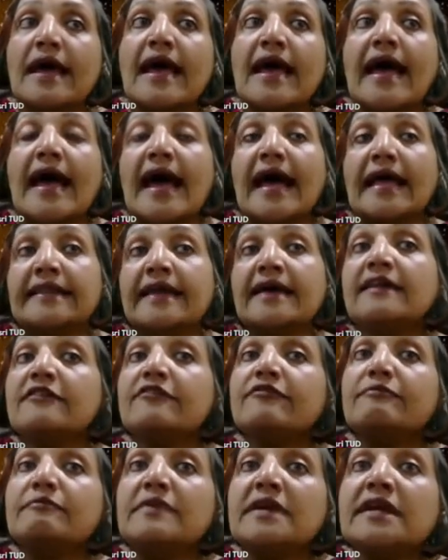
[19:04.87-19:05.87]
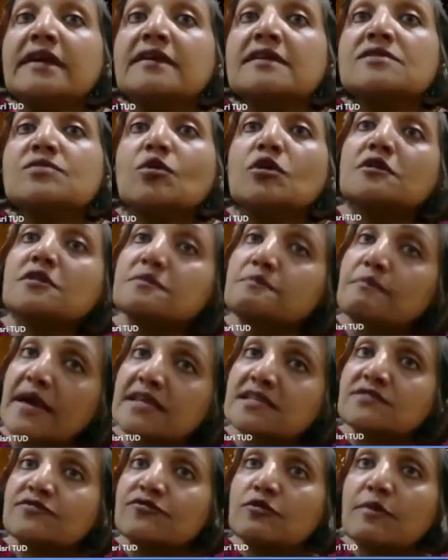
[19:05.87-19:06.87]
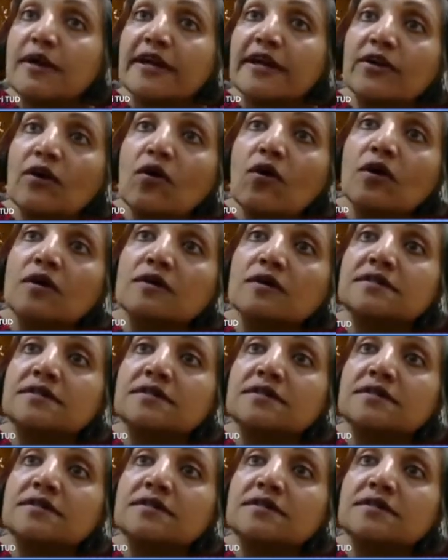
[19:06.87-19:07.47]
And then, if meat is what is best for my dogs,